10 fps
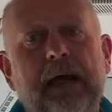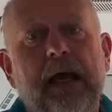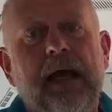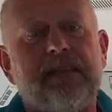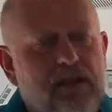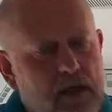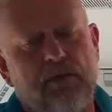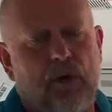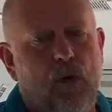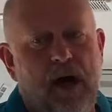It's not a
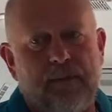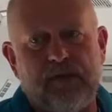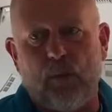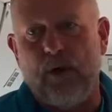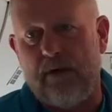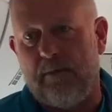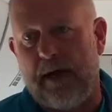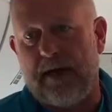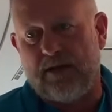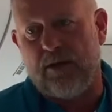requirement to wear a
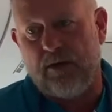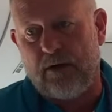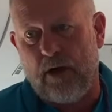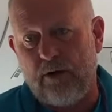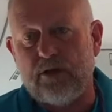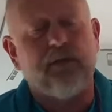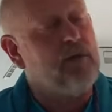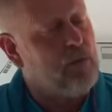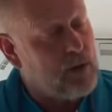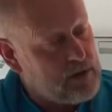mask on the coach. If you
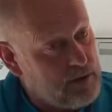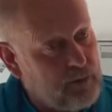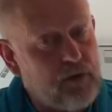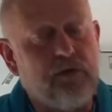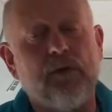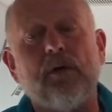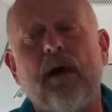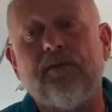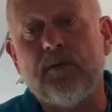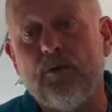want to, if you feel
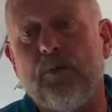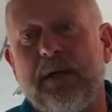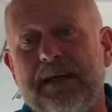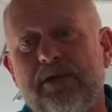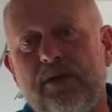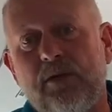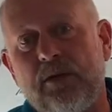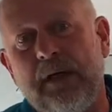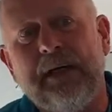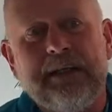comfortable, please do.
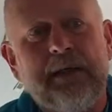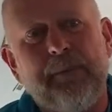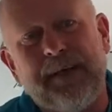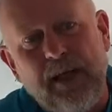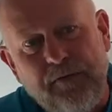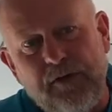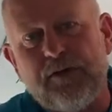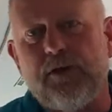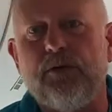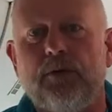But if you
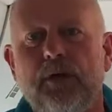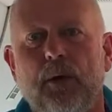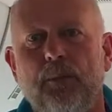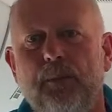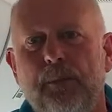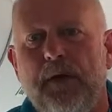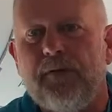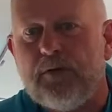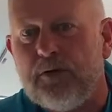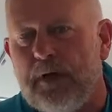do, if you
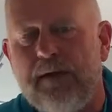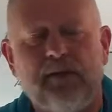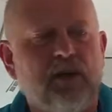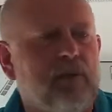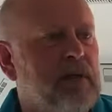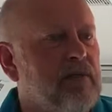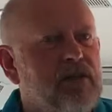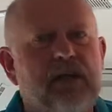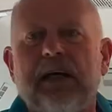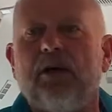do have a little bit of a
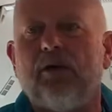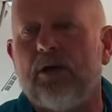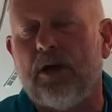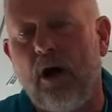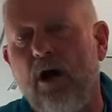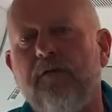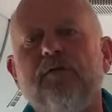tickle or a cough or